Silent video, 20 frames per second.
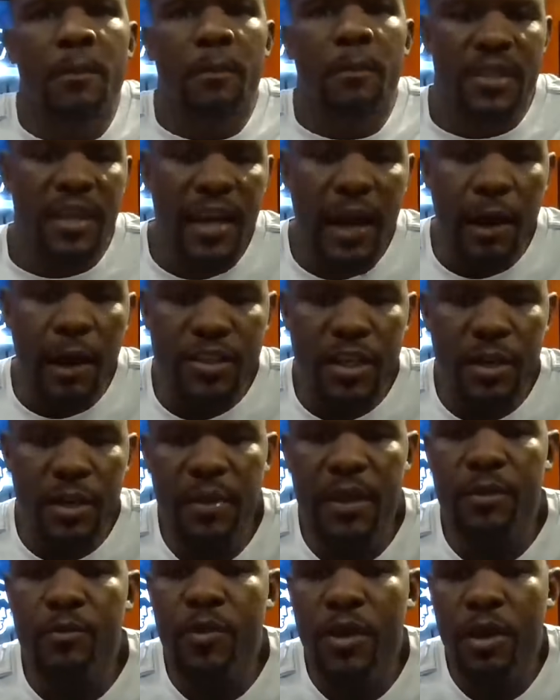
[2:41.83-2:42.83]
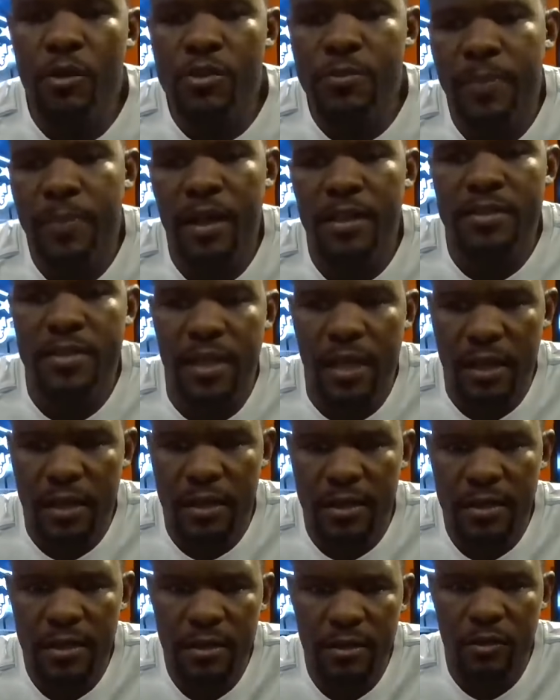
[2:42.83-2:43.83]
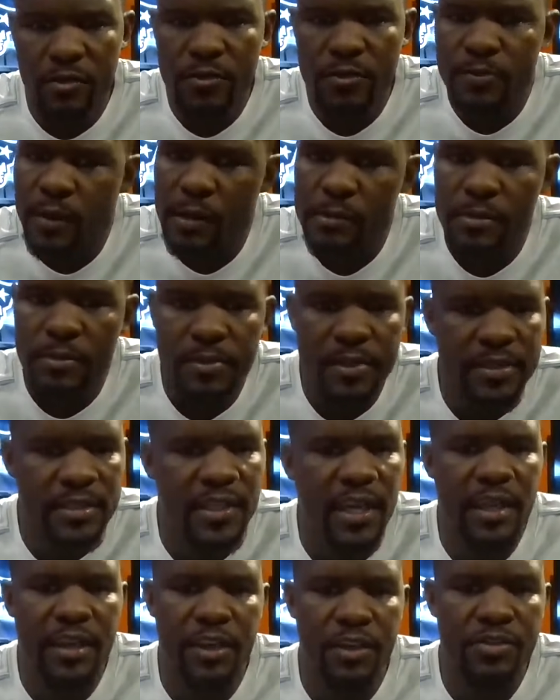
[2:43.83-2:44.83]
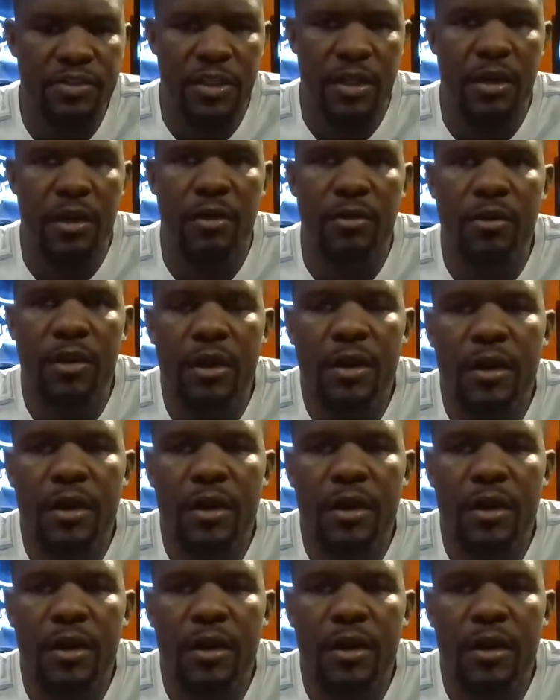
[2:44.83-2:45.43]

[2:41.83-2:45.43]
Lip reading: but then I was in a meeting with Coach Belichick, it was probably 10 years ago.